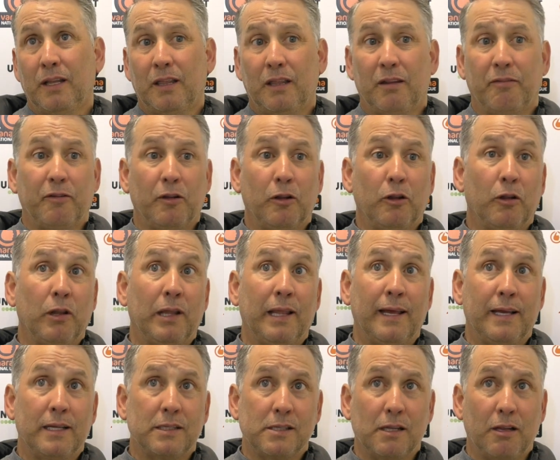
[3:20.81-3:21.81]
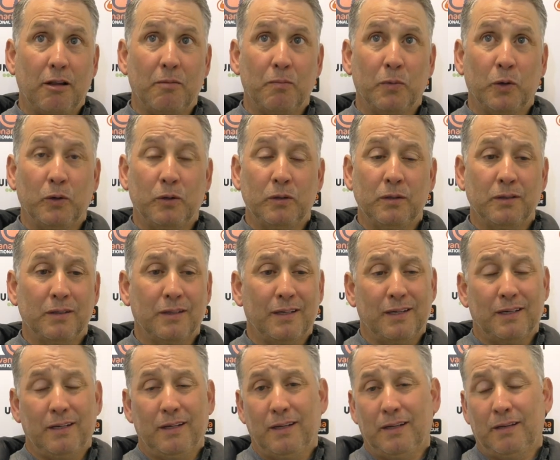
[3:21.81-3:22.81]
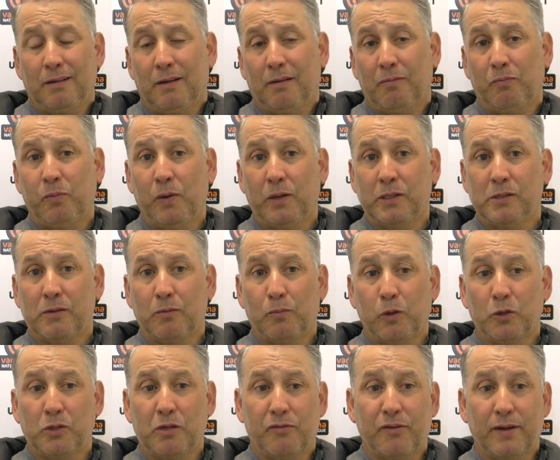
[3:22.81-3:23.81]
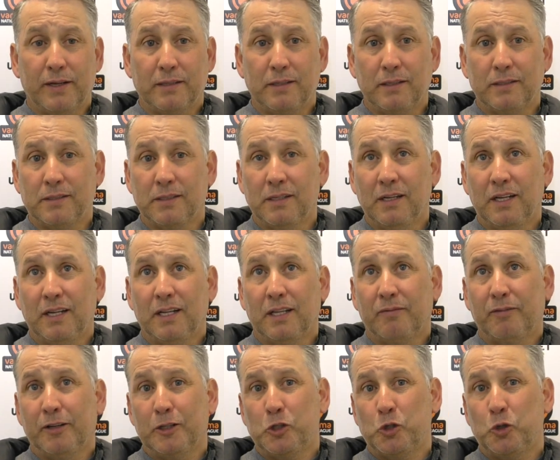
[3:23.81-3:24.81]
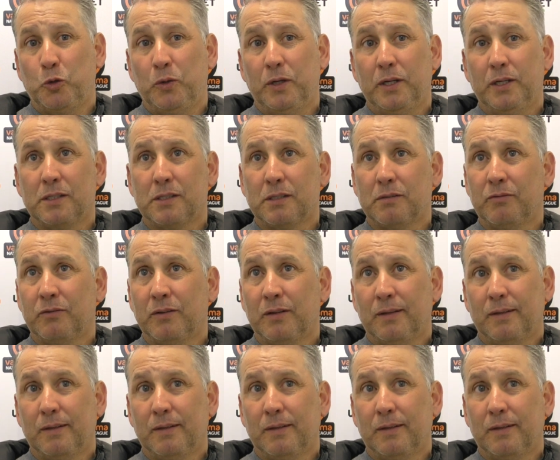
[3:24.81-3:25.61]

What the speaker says: They've learned a lot more. And plus the fact, listen, they've had 2 years of